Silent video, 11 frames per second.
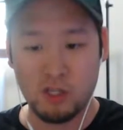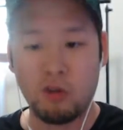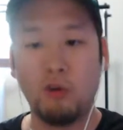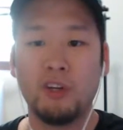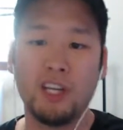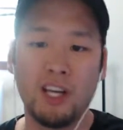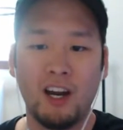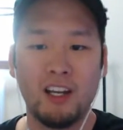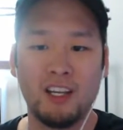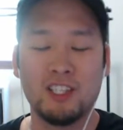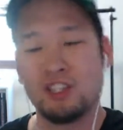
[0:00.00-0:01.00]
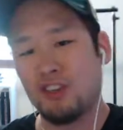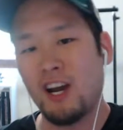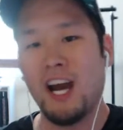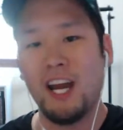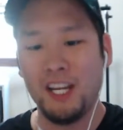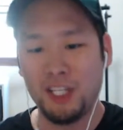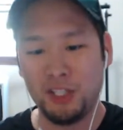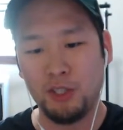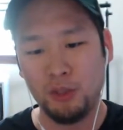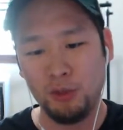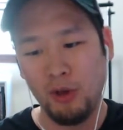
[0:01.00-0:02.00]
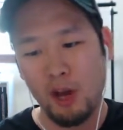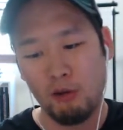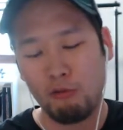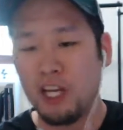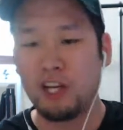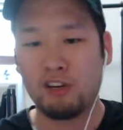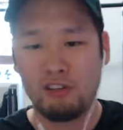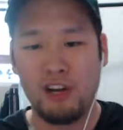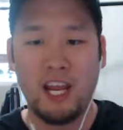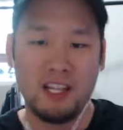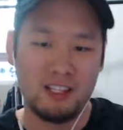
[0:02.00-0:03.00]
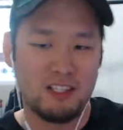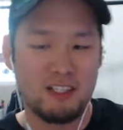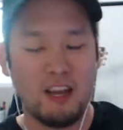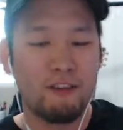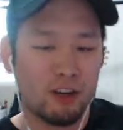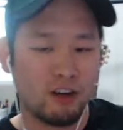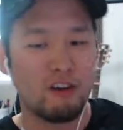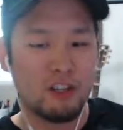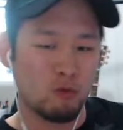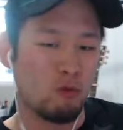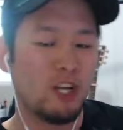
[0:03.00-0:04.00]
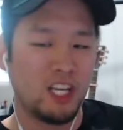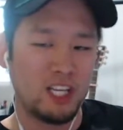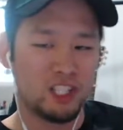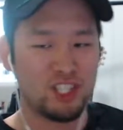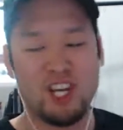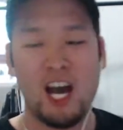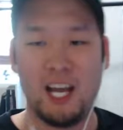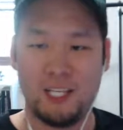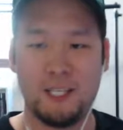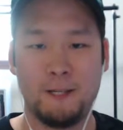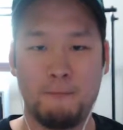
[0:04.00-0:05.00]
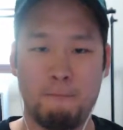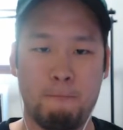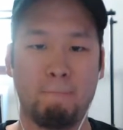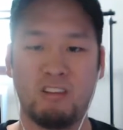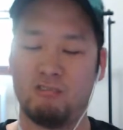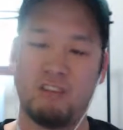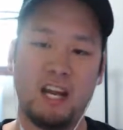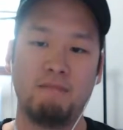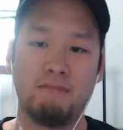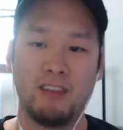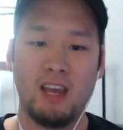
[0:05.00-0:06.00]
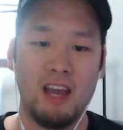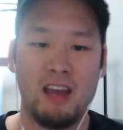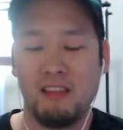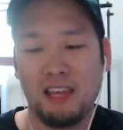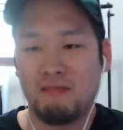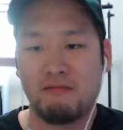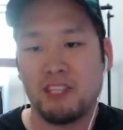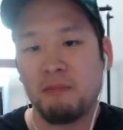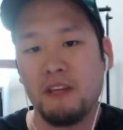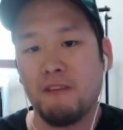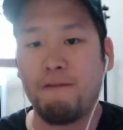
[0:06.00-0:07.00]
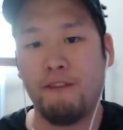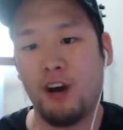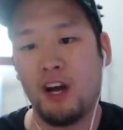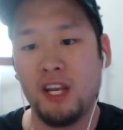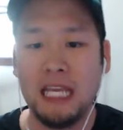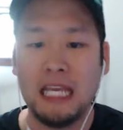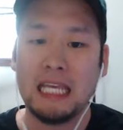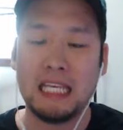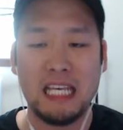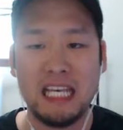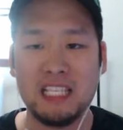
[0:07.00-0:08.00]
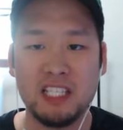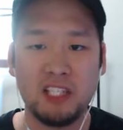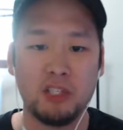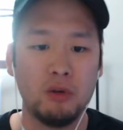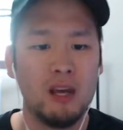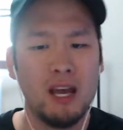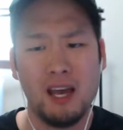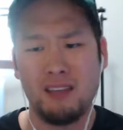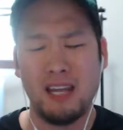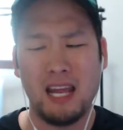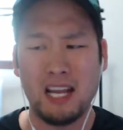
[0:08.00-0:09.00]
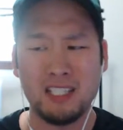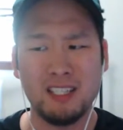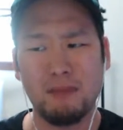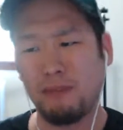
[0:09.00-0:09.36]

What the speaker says: Golden Guardians try to recreate Steph Curry's winning shot, right? Like something fun, easy to do, and that actually the